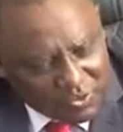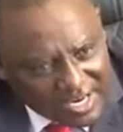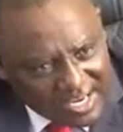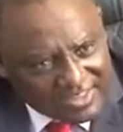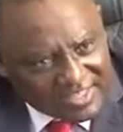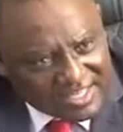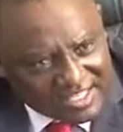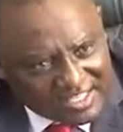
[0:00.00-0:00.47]

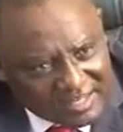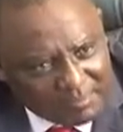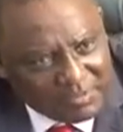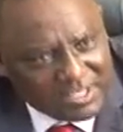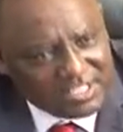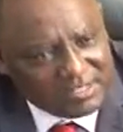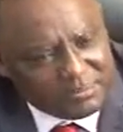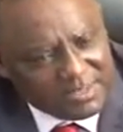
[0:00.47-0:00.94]
where the
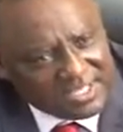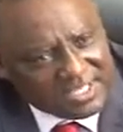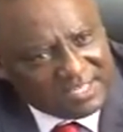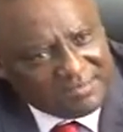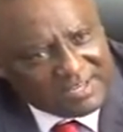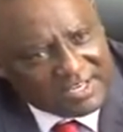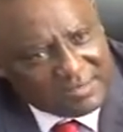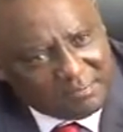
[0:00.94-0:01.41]
assembly is being
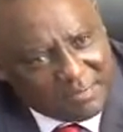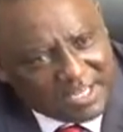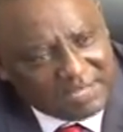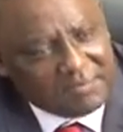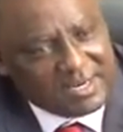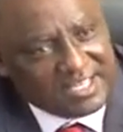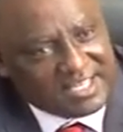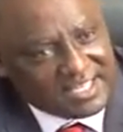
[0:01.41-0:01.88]
given
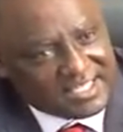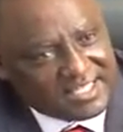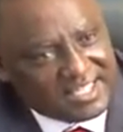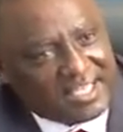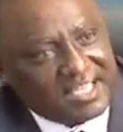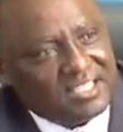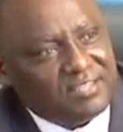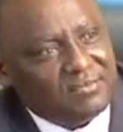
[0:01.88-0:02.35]
money by the
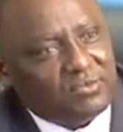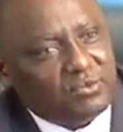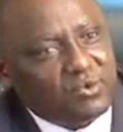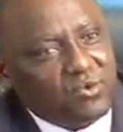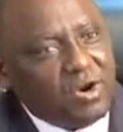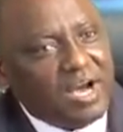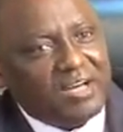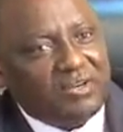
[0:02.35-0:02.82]
executive to
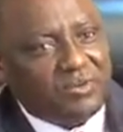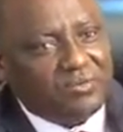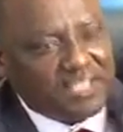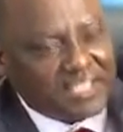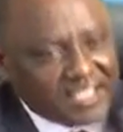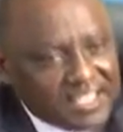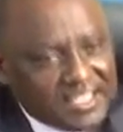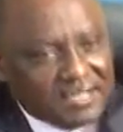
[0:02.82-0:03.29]
go and
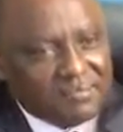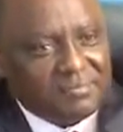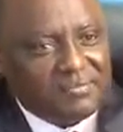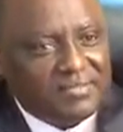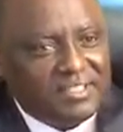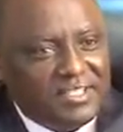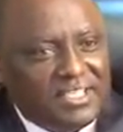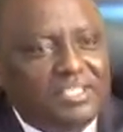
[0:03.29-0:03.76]
oversee them,
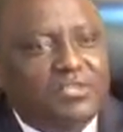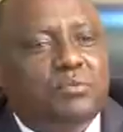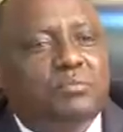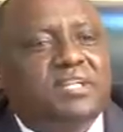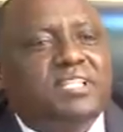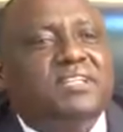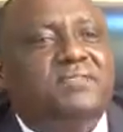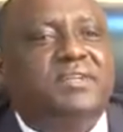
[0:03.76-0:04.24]
it will
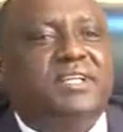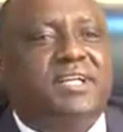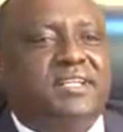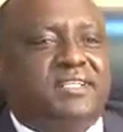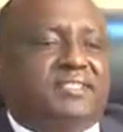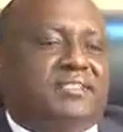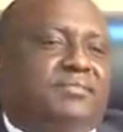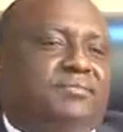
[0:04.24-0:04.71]
be
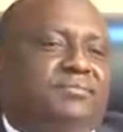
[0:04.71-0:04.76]
difficult.